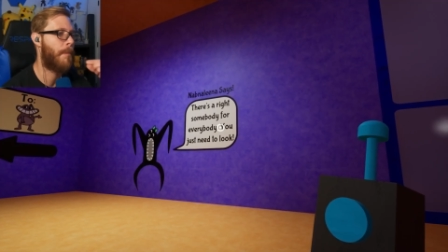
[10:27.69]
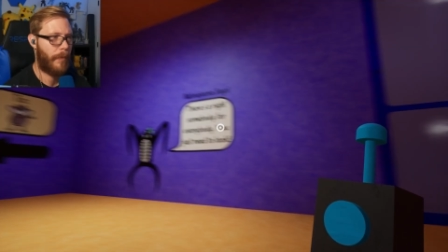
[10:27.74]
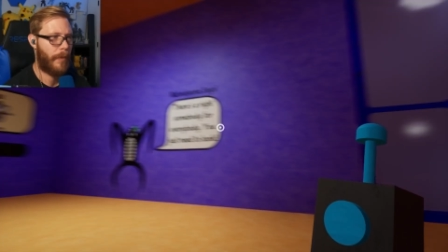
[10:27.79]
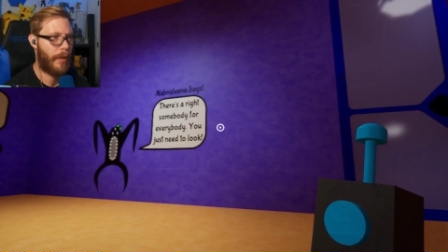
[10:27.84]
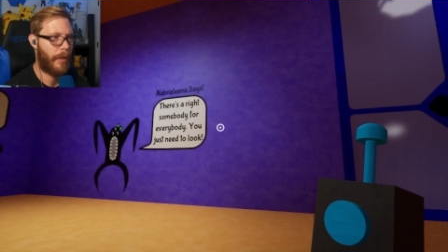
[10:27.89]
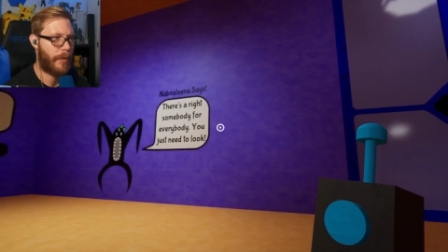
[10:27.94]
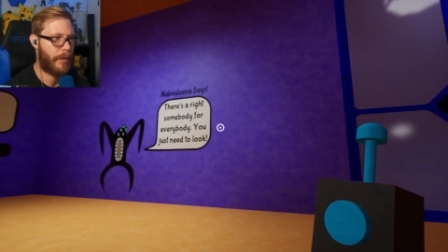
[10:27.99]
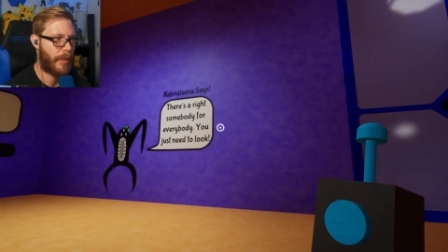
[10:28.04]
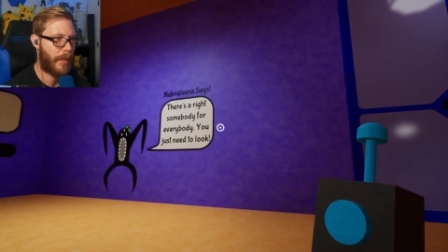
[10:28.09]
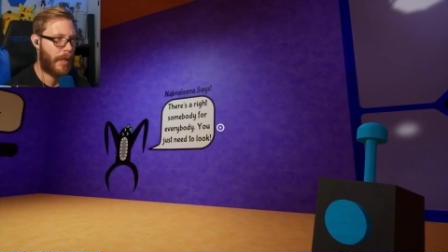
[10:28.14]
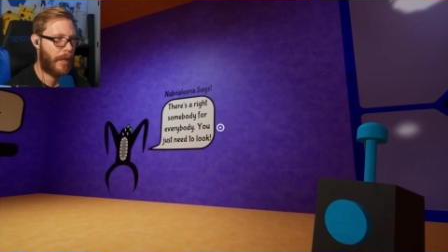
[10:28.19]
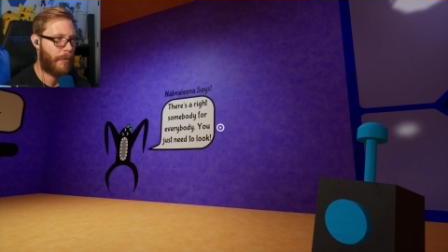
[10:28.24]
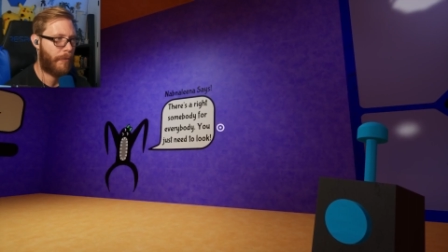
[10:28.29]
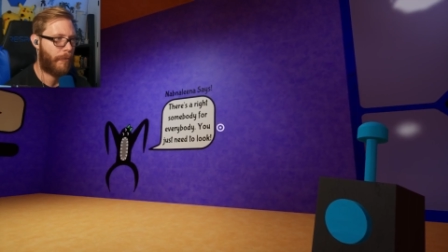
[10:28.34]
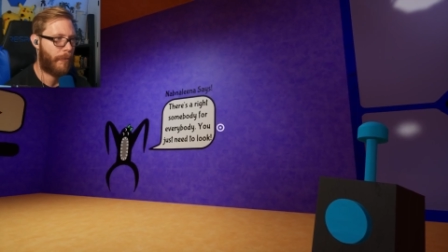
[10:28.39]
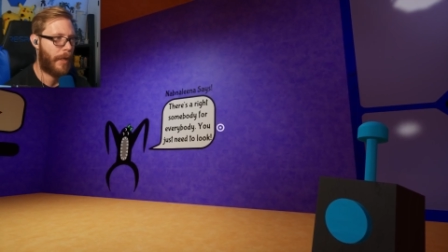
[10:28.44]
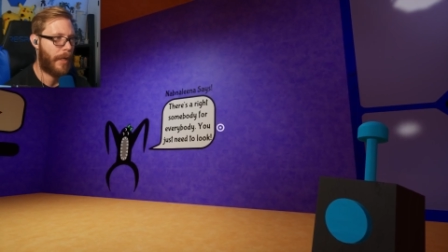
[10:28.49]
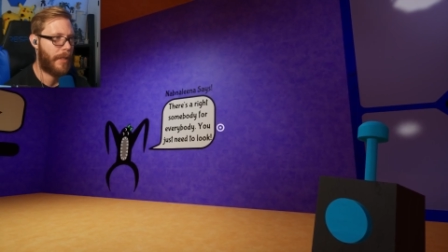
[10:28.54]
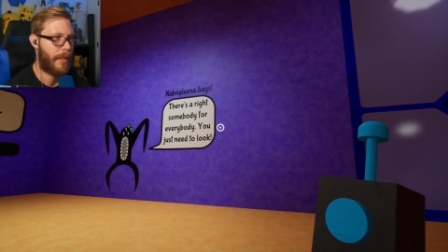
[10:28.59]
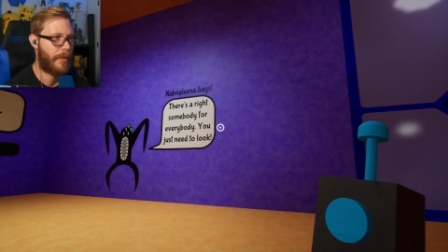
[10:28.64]
there's a
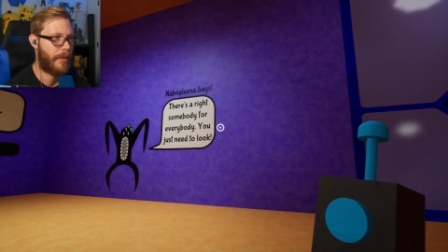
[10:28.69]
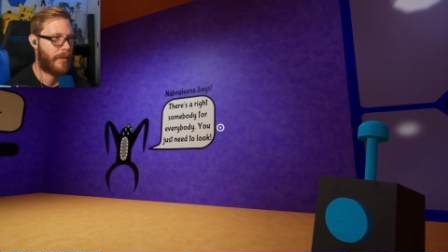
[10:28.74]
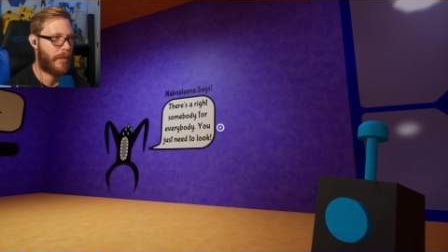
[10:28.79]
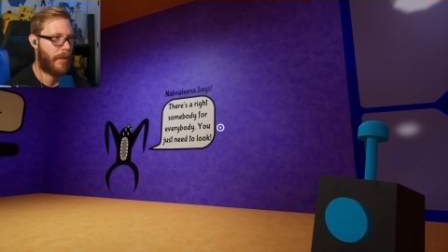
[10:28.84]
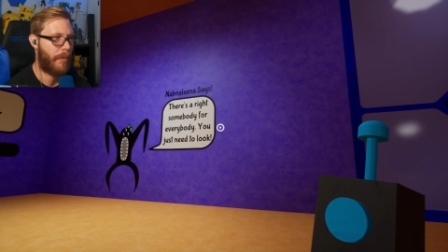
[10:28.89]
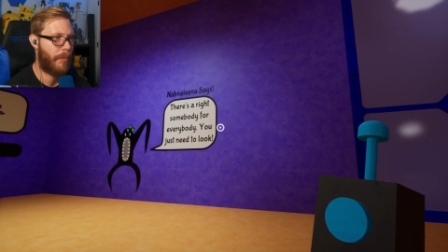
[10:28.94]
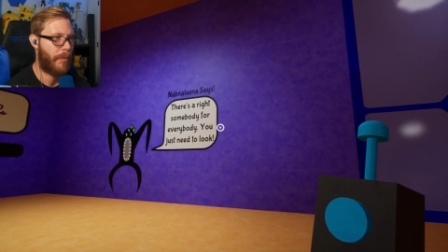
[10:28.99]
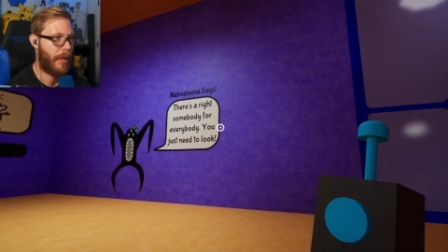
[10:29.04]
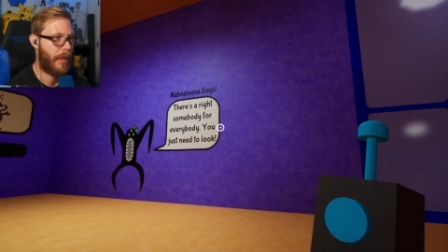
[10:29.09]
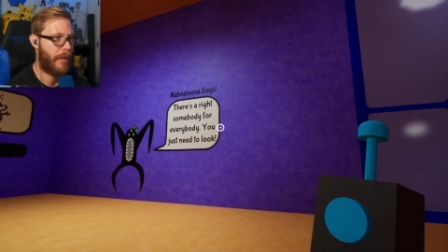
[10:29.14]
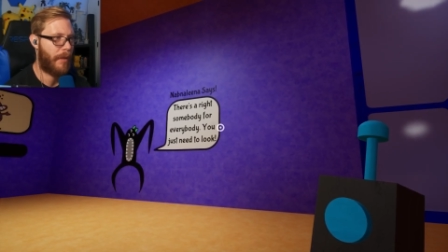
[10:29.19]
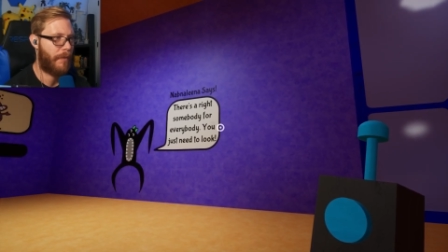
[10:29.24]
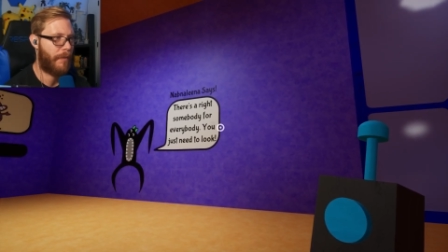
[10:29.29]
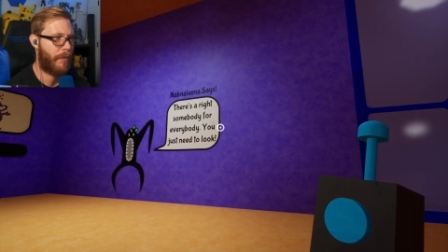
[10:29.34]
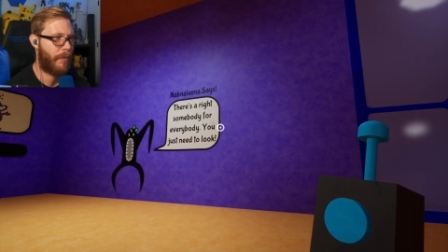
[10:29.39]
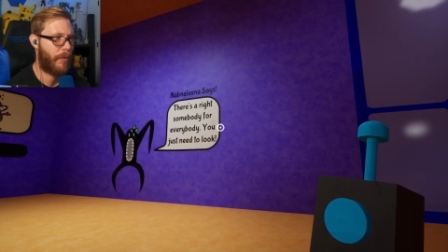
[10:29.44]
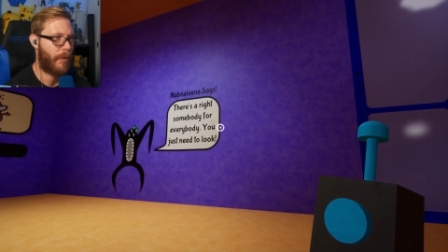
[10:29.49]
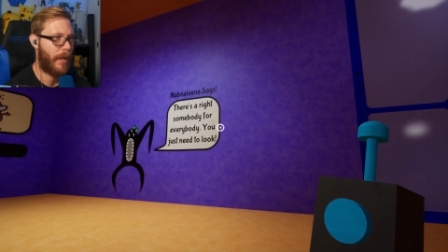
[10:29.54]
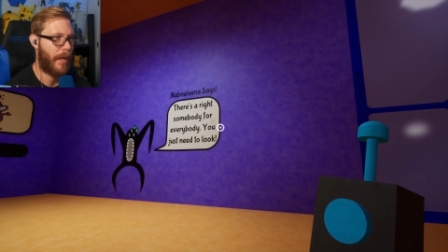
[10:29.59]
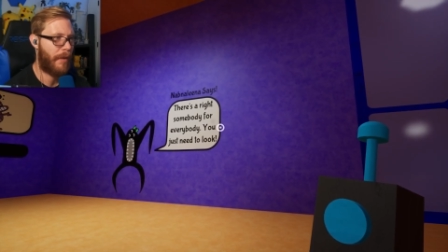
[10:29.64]
right somebody for